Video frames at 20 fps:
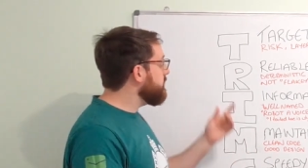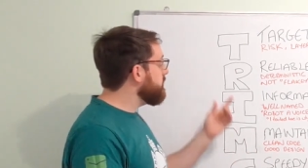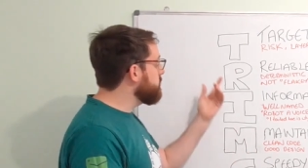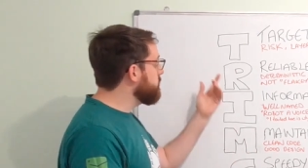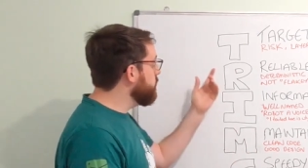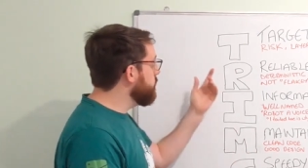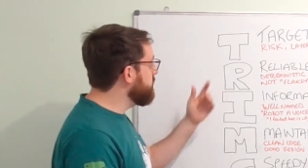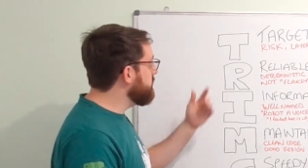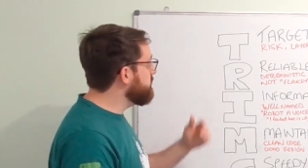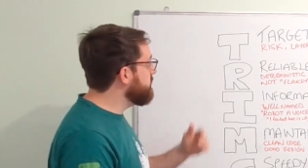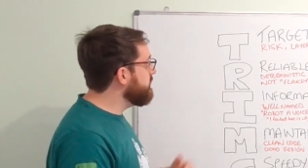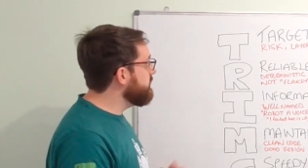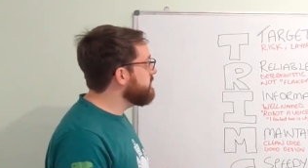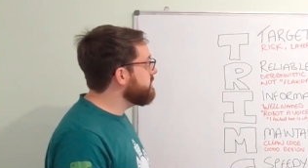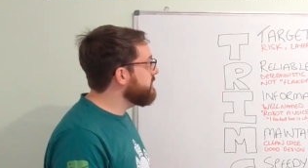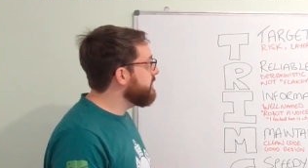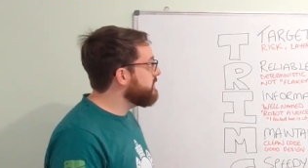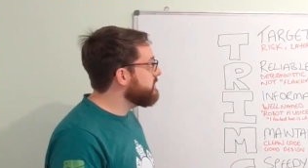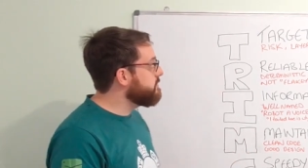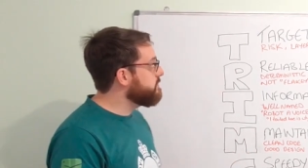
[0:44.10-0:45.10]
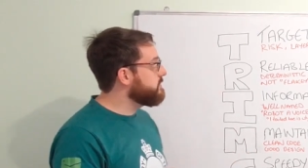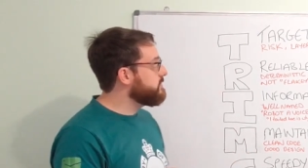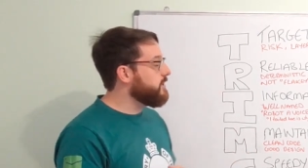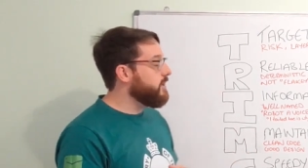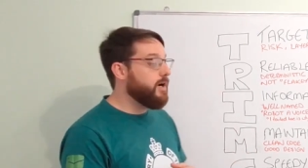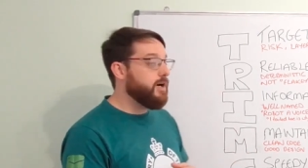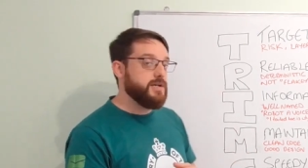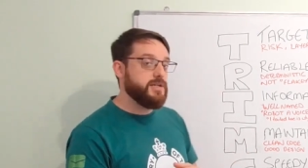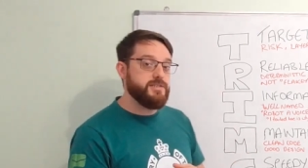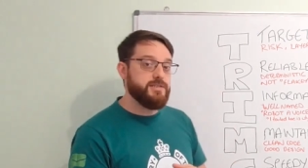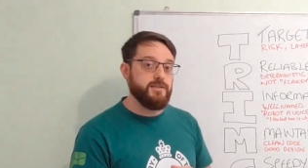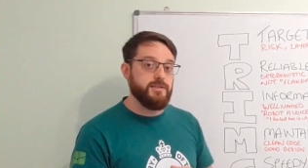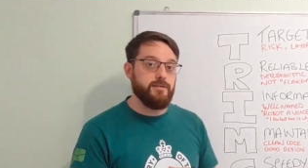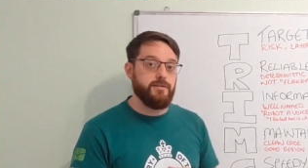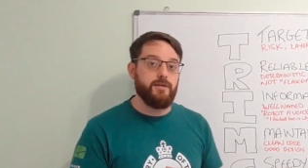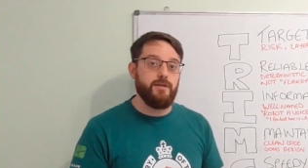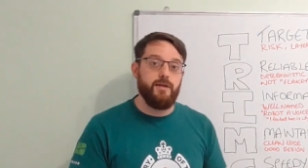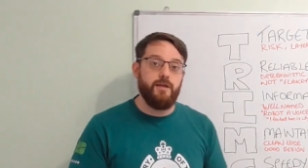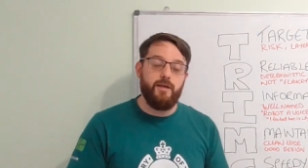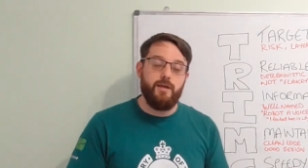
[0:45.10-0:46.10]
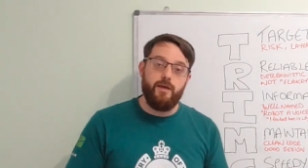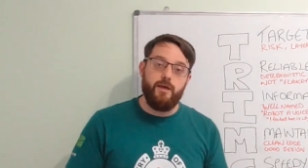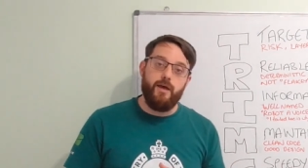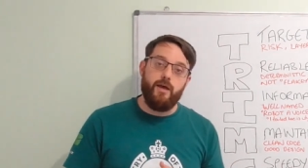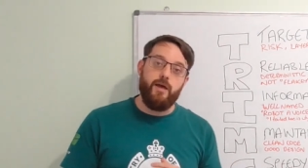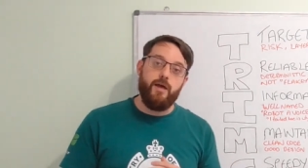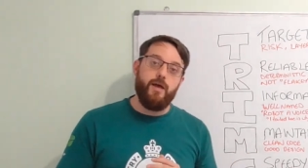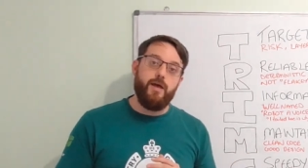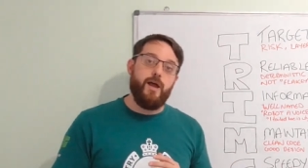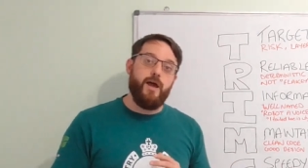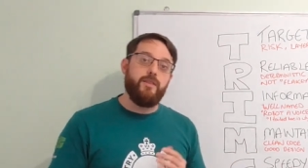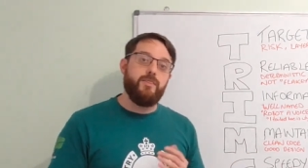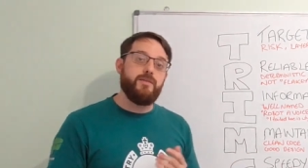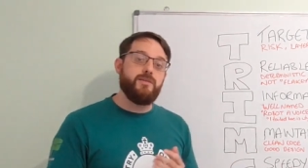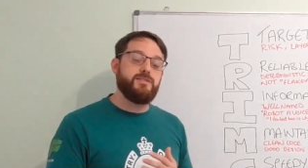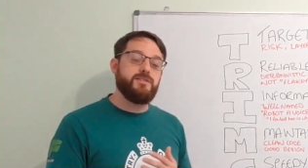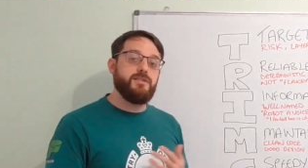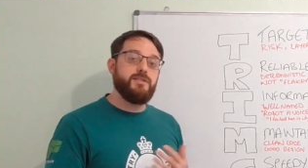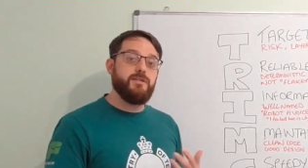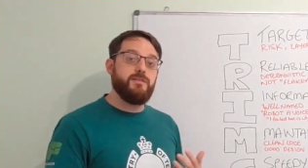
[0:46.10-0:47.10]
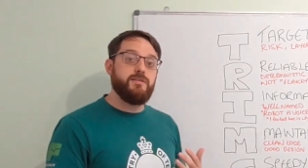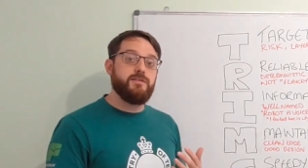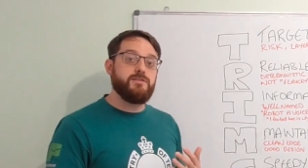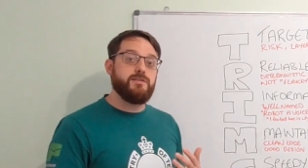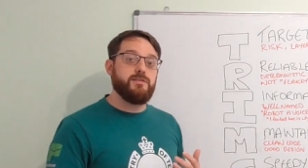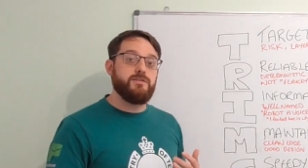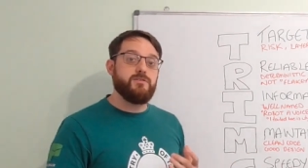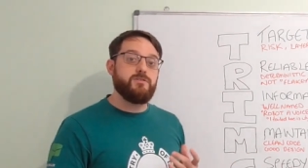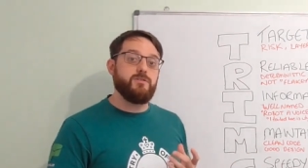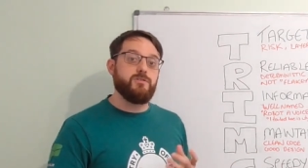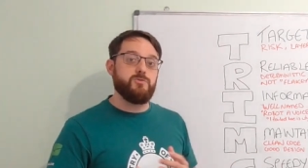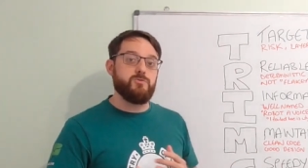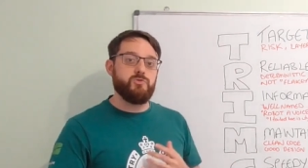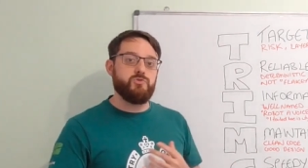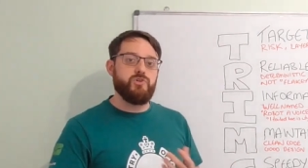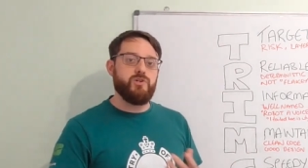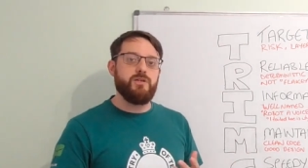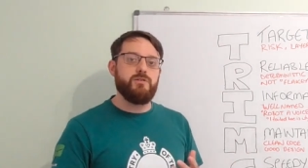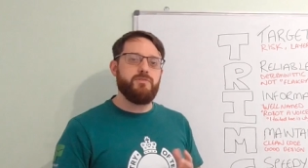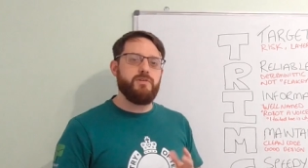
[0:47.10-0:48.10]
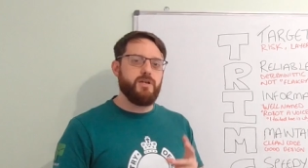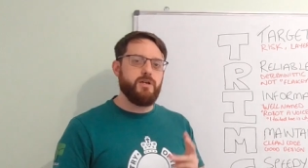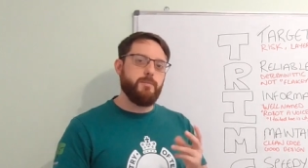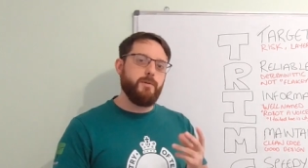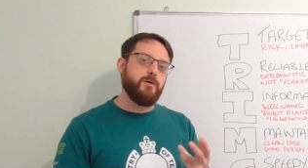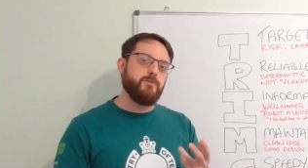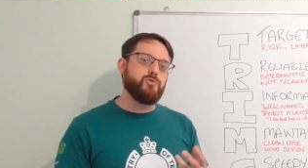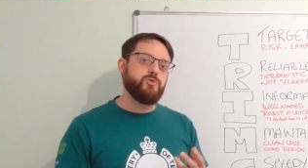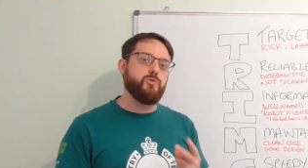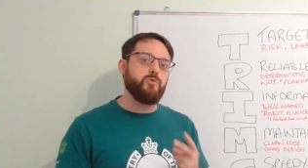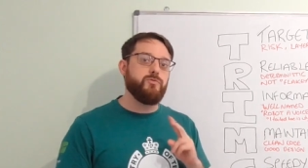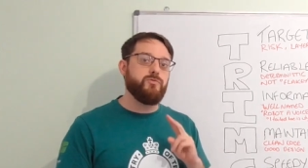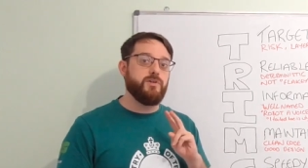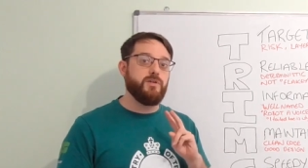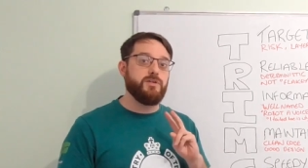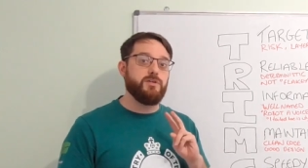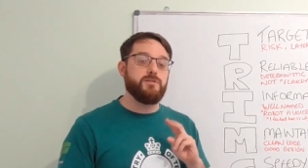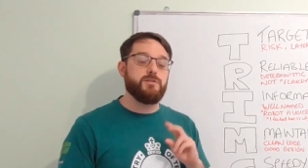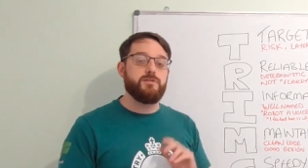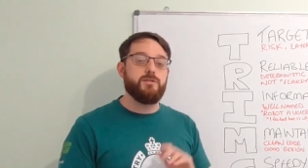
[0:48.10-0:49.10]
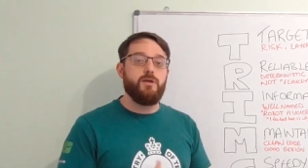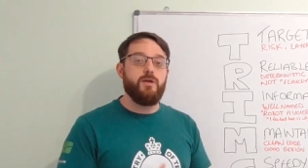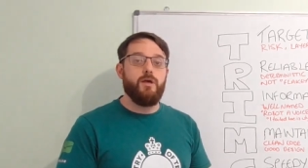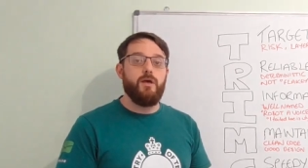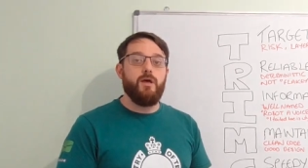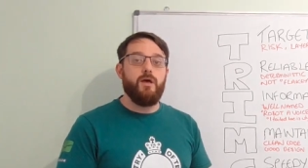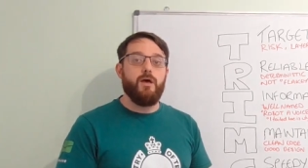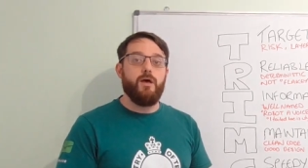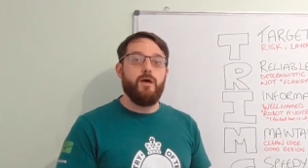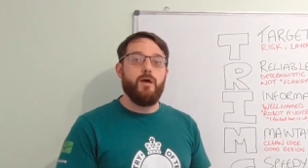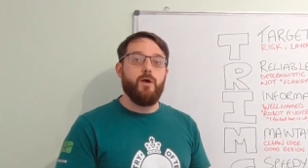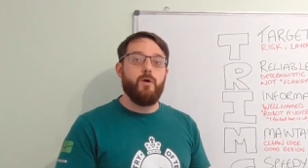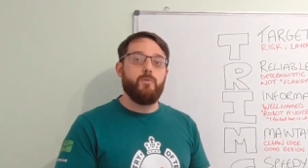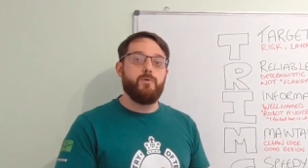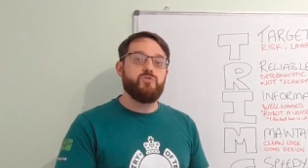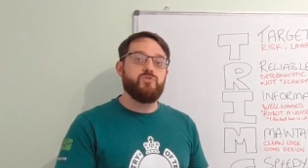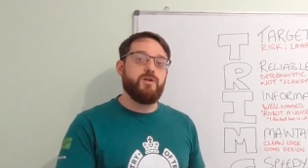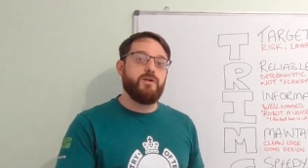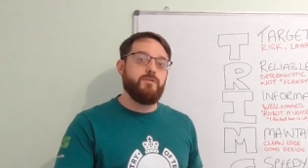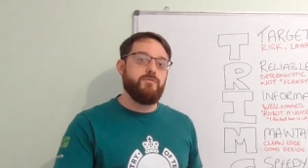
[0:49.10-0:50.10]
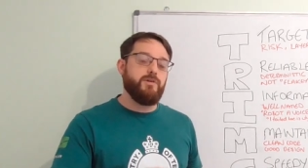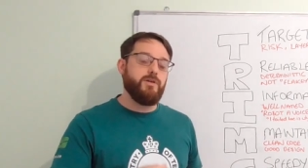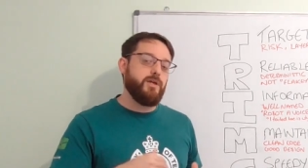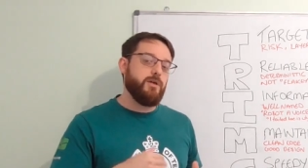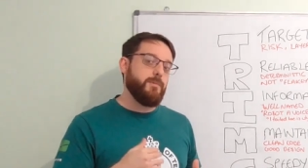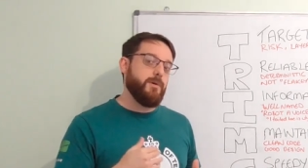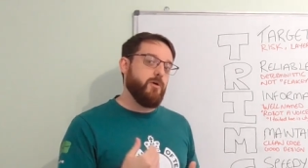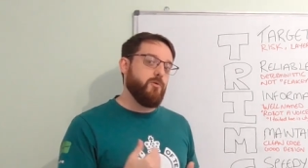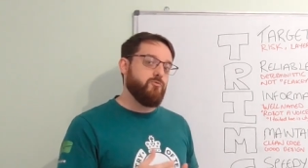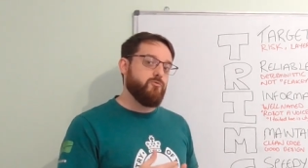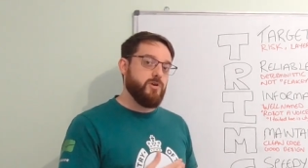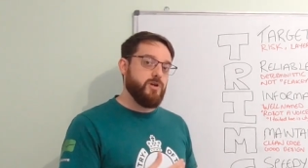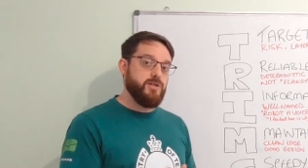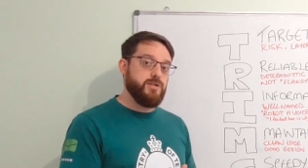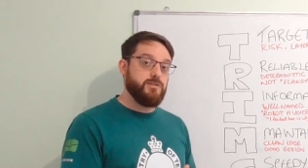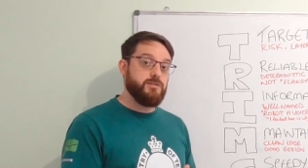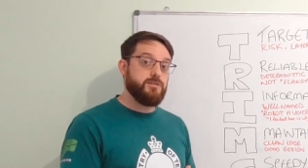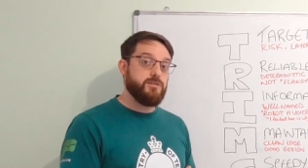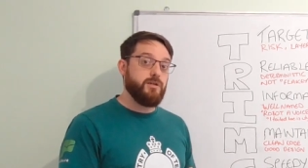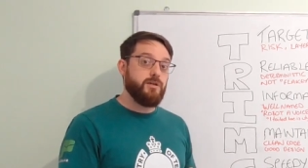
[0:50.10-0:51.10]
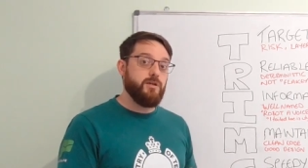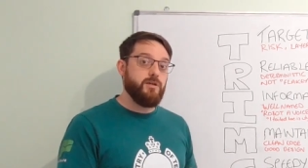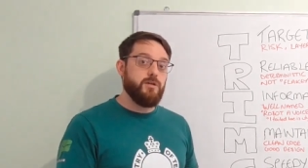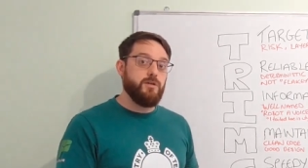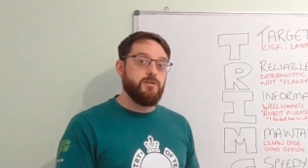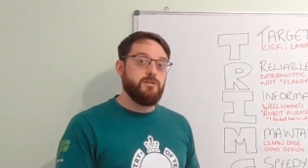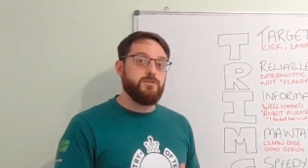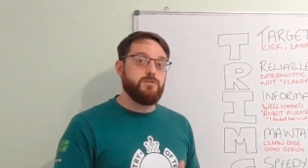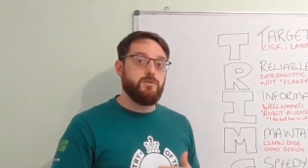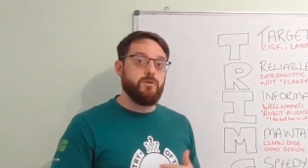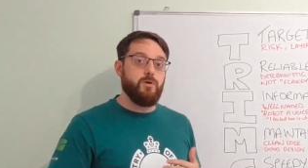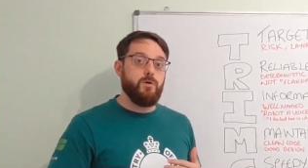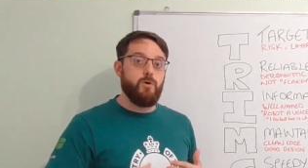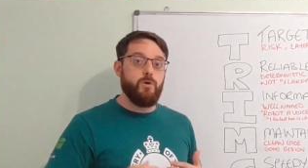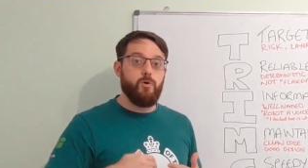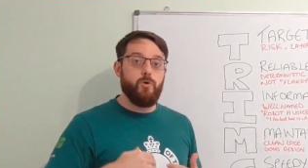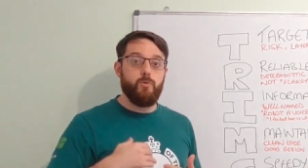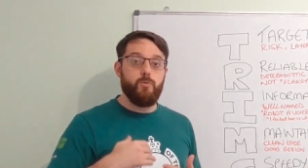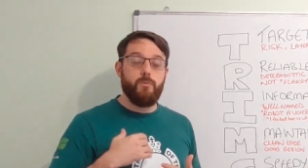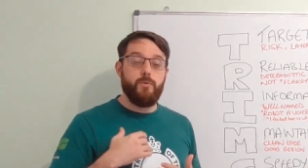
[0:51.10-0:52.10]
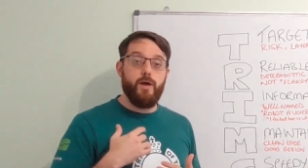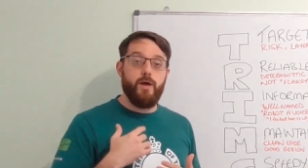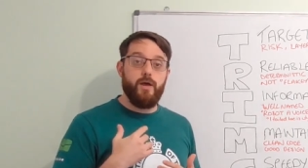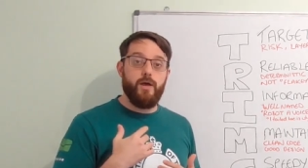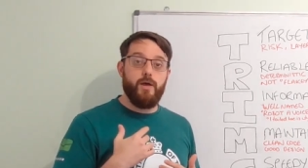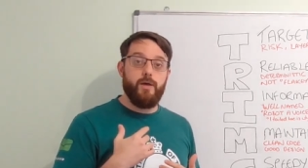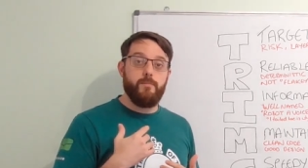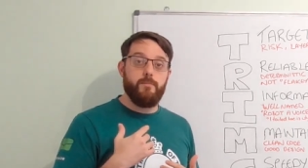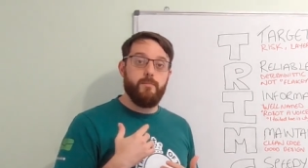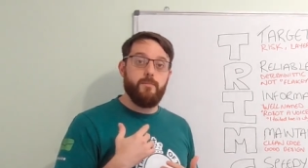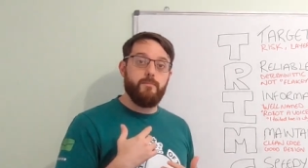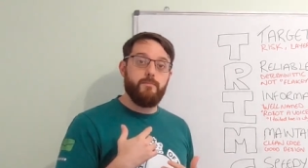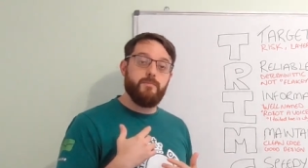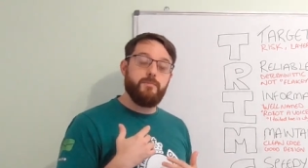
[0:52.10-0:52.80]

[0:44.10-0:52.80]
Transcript: So the T stands for targeted, and the T in this instance we're trying to think about two things. We're trying to think about risk, so